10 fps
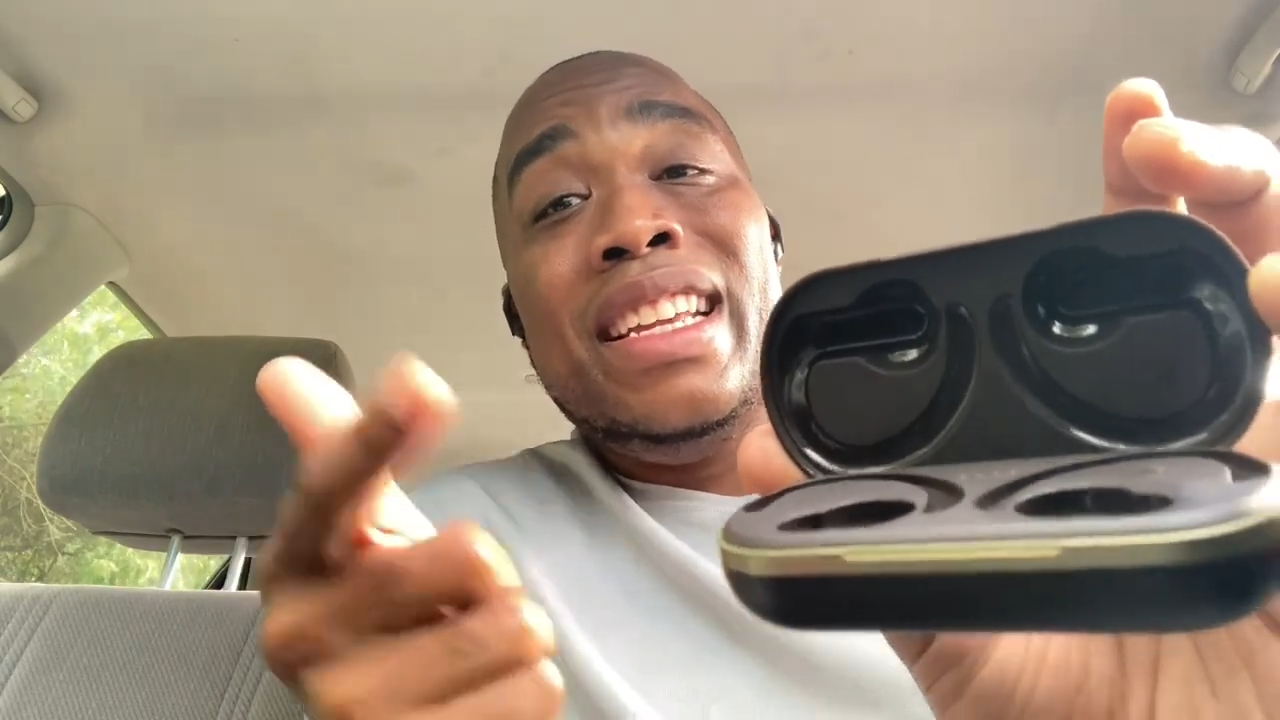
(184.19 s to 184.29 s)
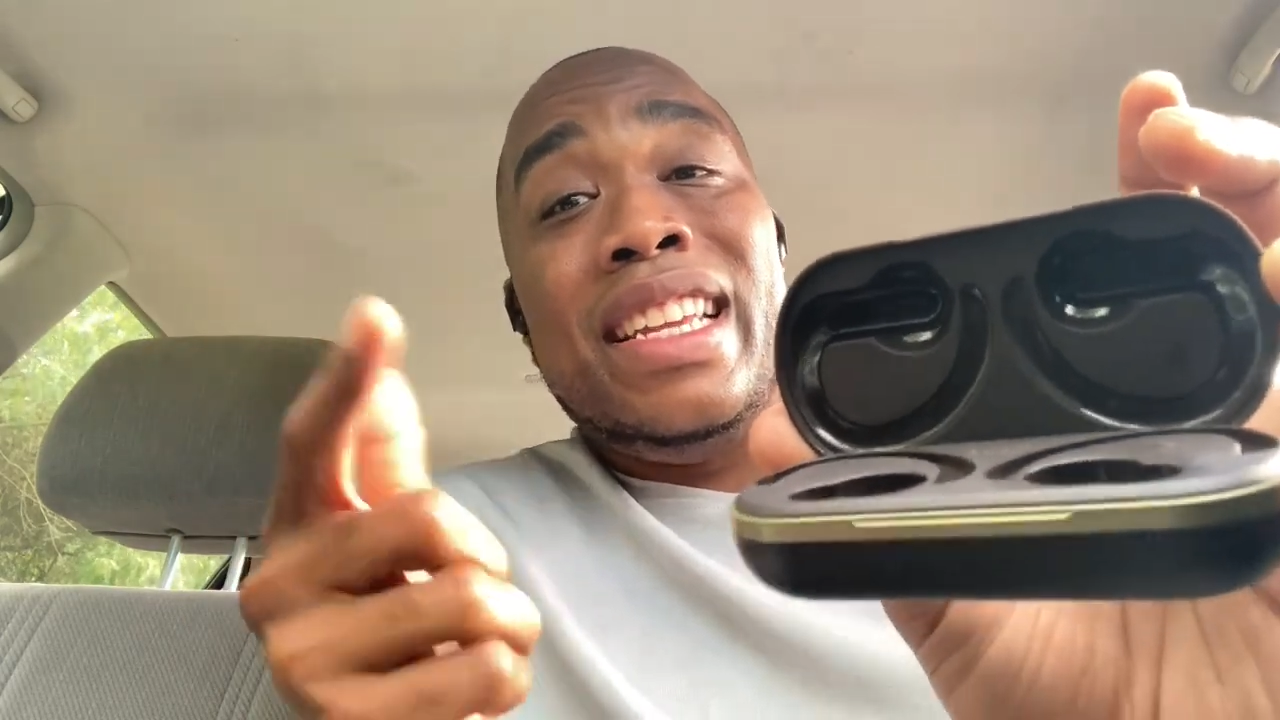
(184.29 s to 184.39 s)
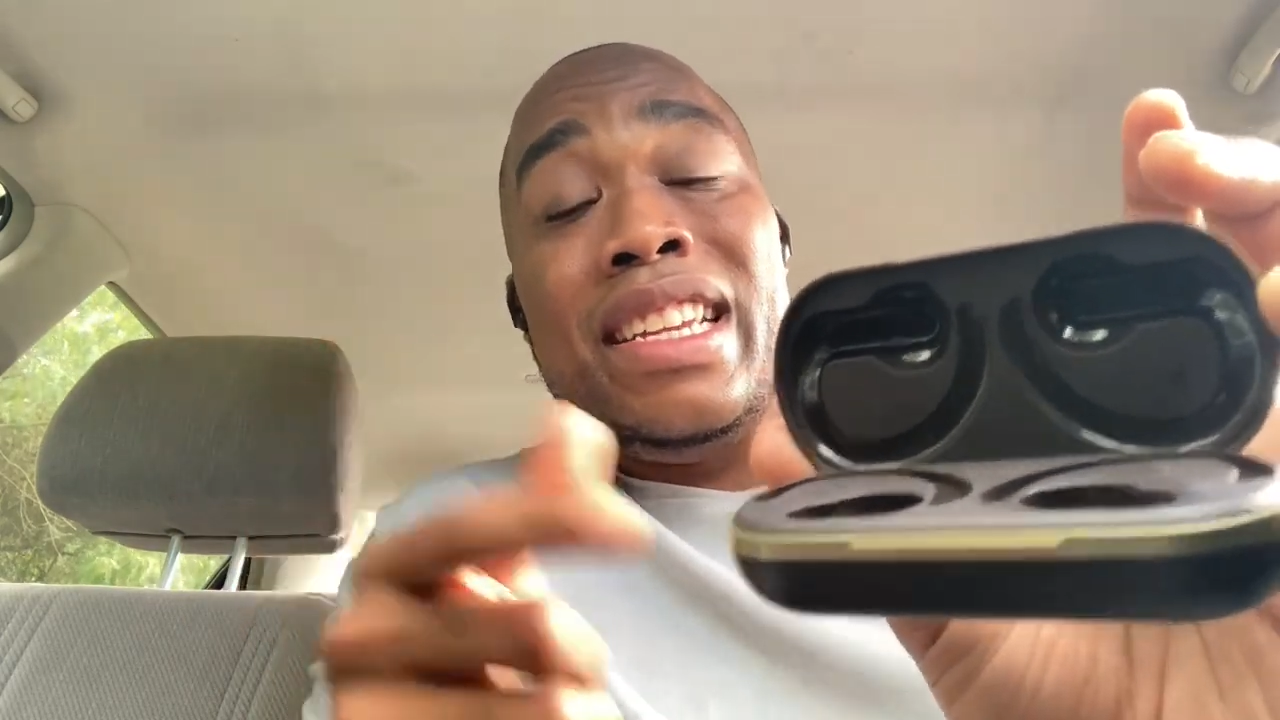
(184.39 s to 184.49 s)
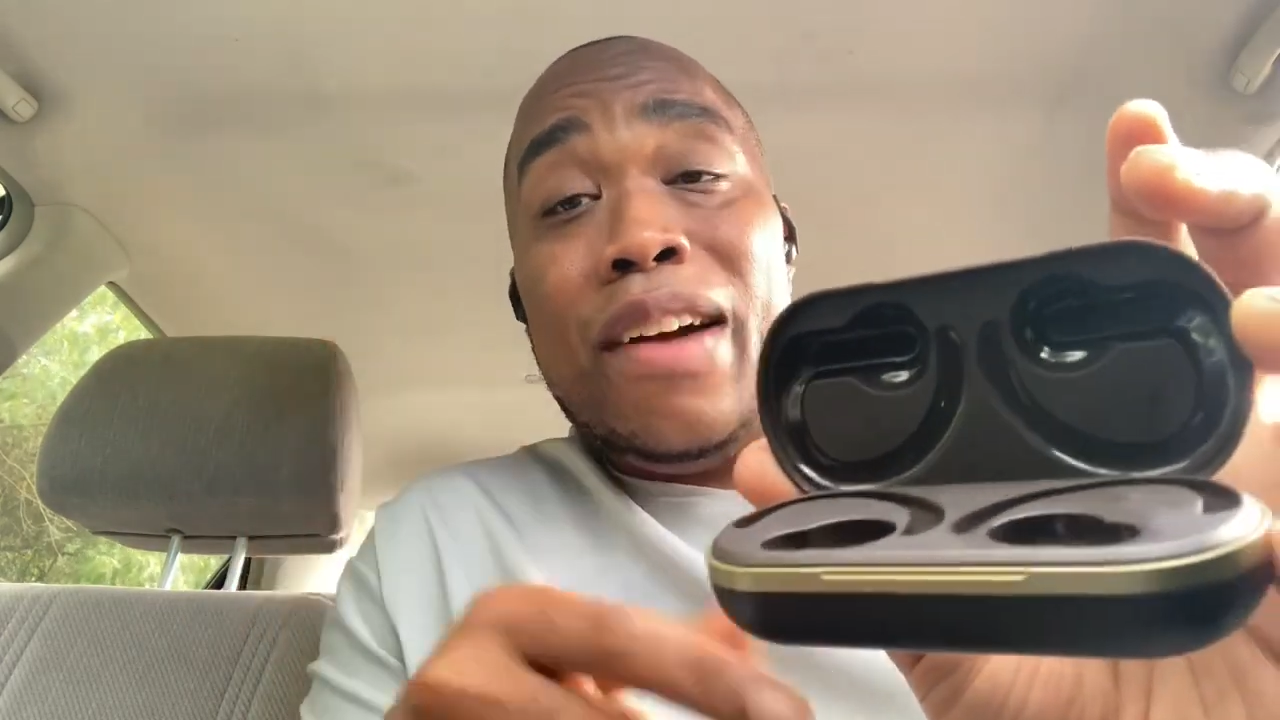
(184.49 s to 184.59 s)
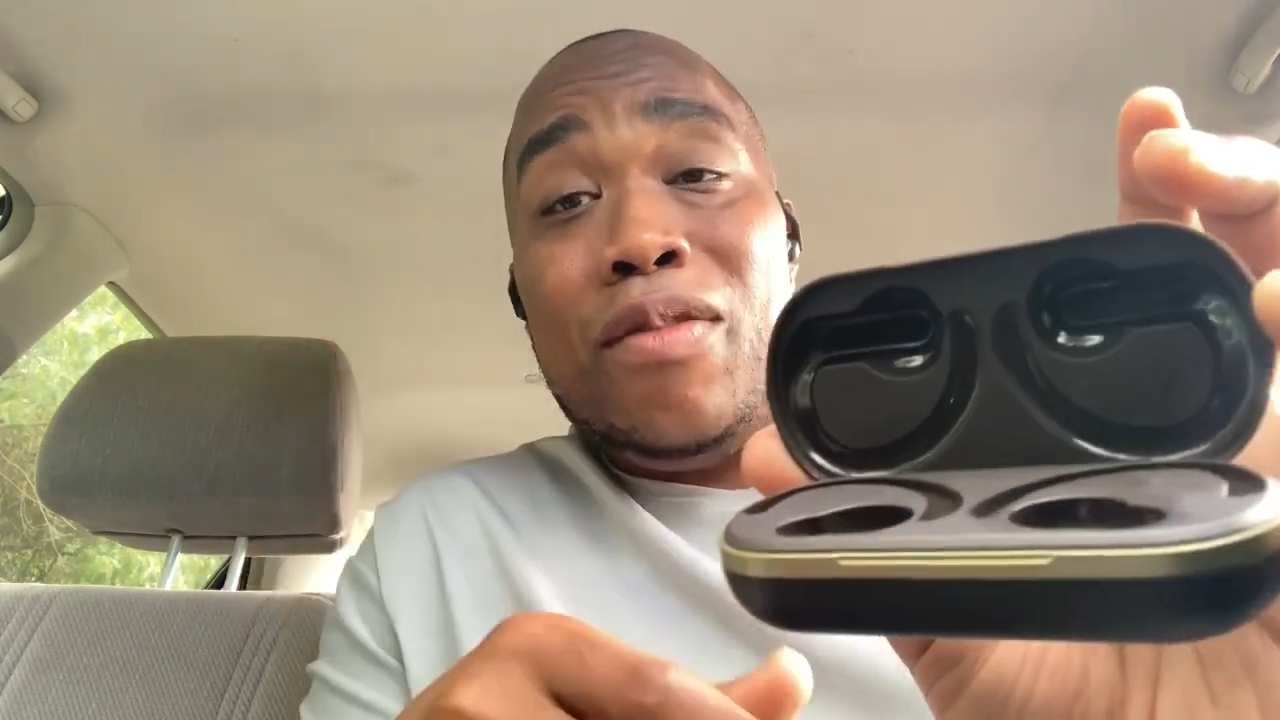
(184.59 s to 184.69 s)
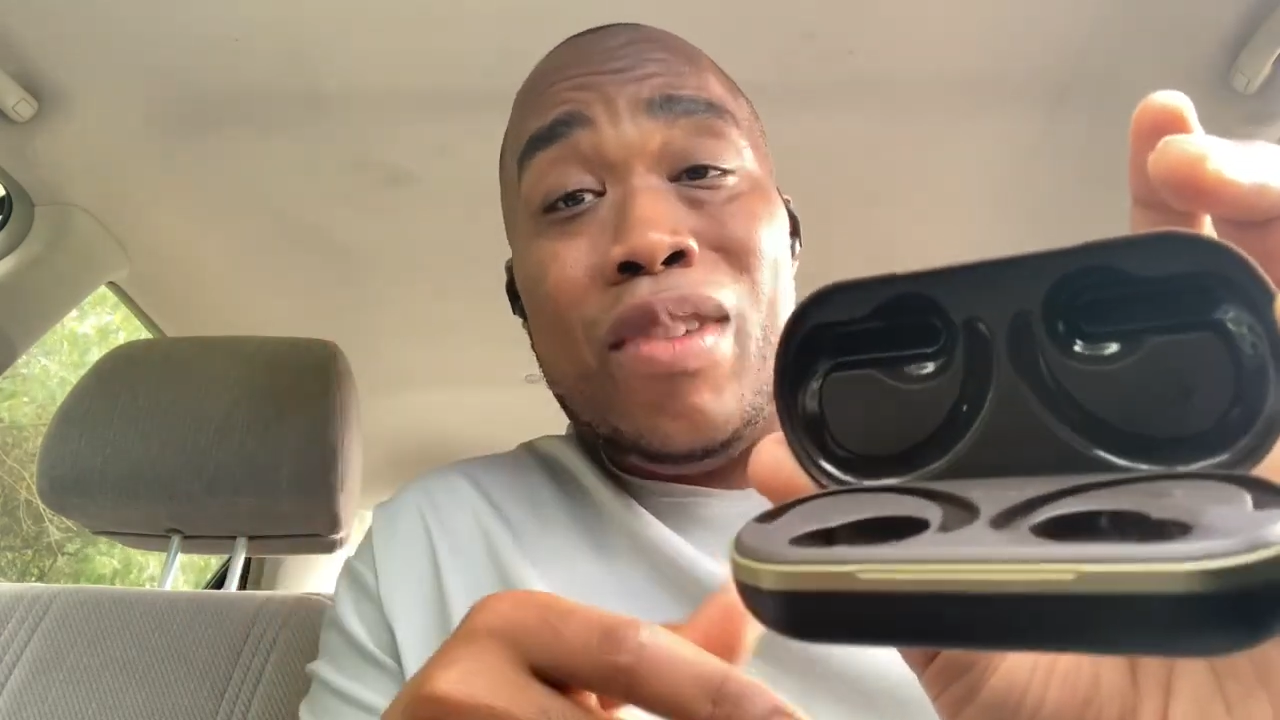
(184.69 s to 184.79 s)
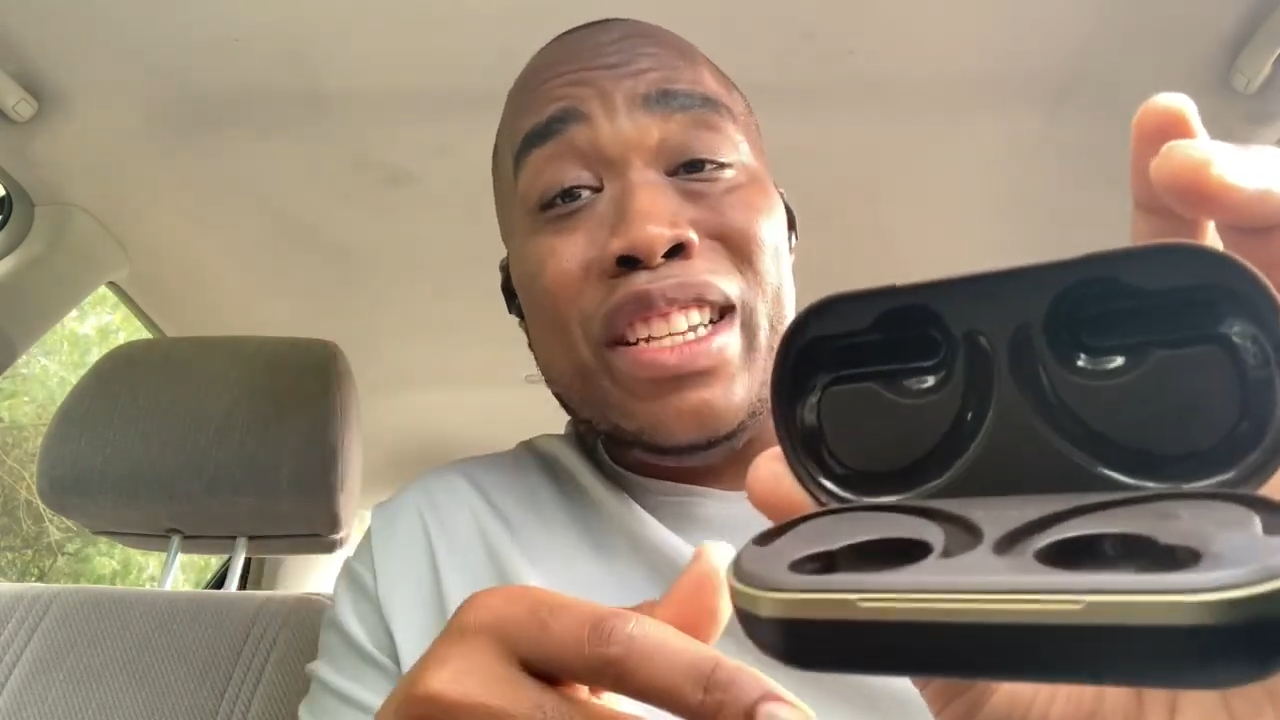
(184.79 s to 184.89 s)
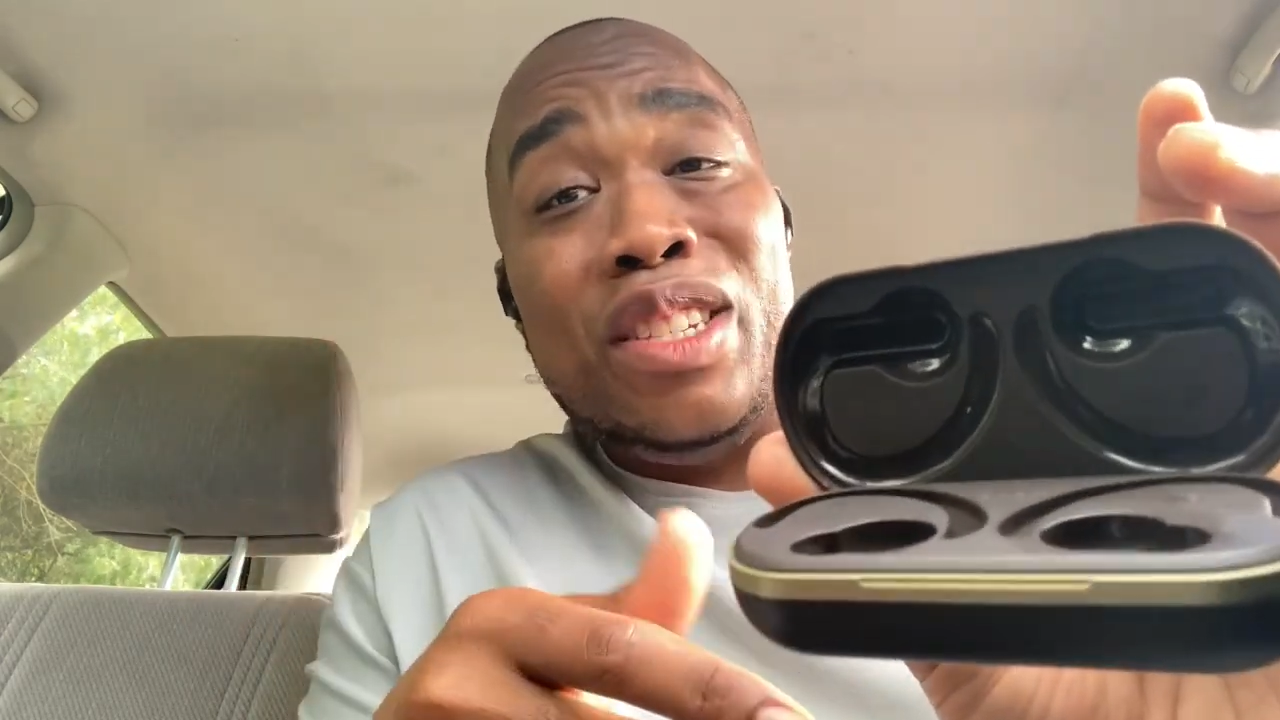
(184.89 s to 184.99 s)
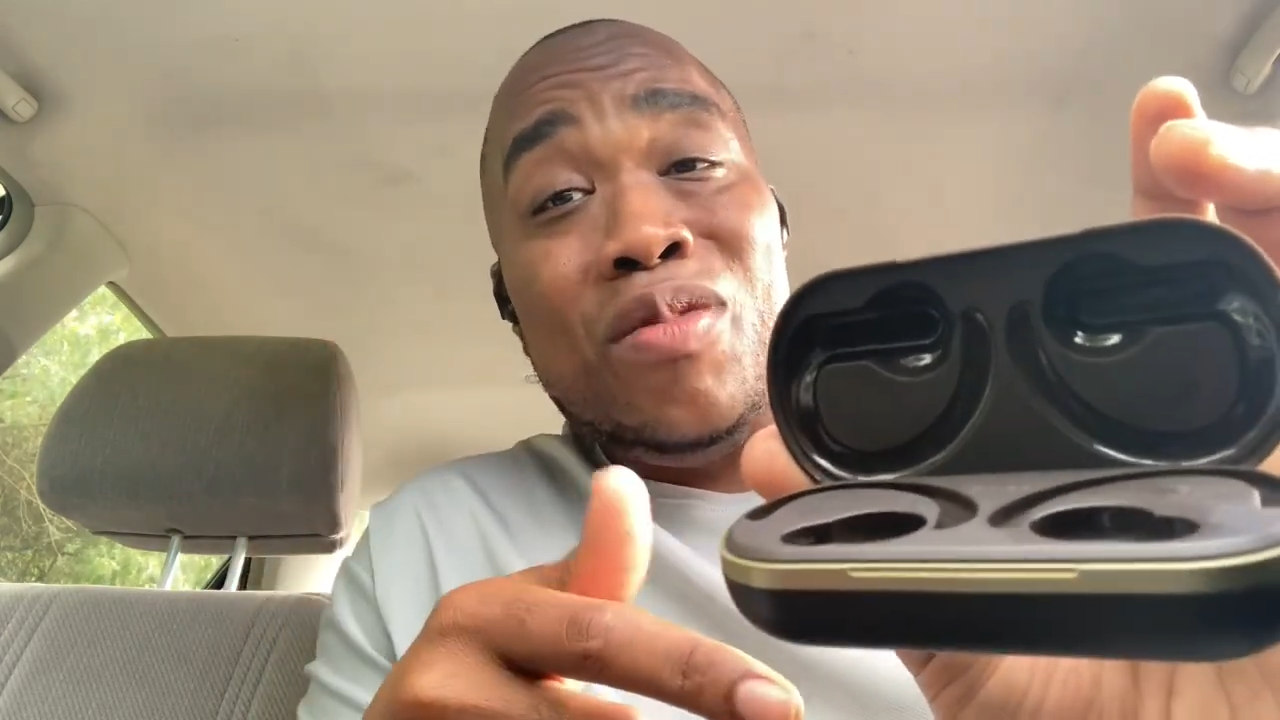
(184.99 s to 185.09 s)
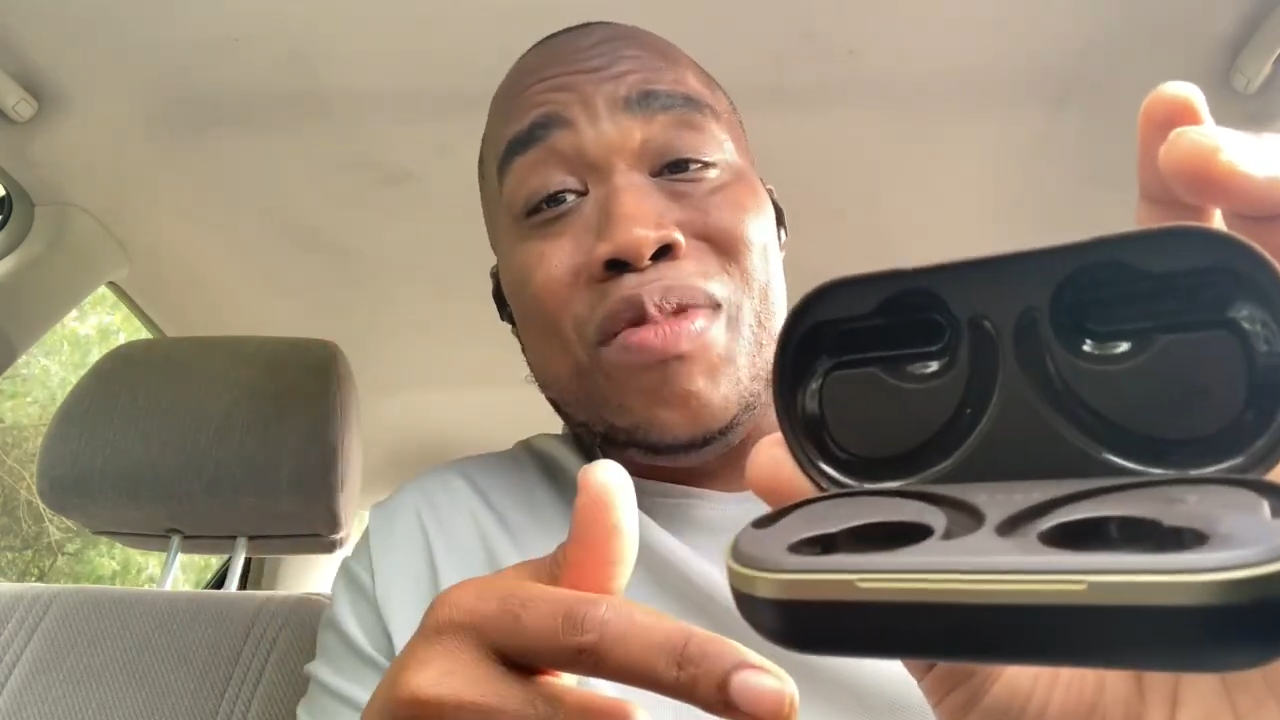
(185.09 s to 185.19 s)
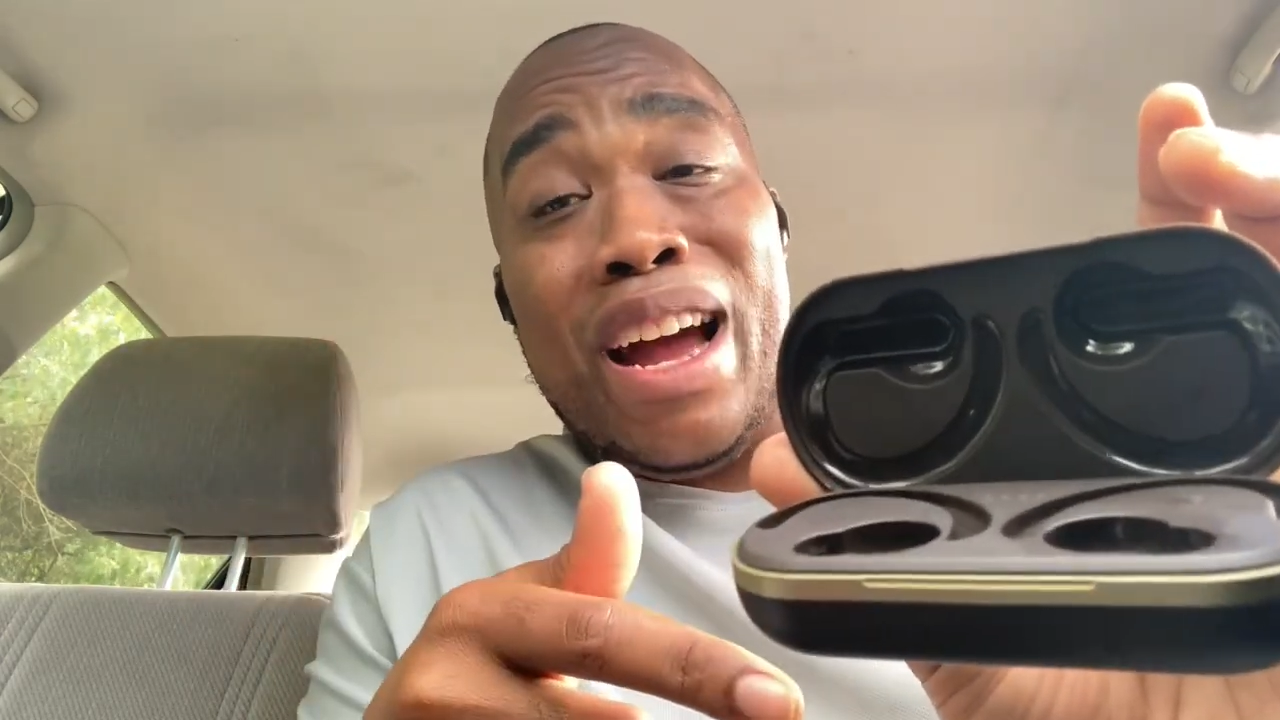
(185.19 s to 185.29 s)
Thank y'all for watching Super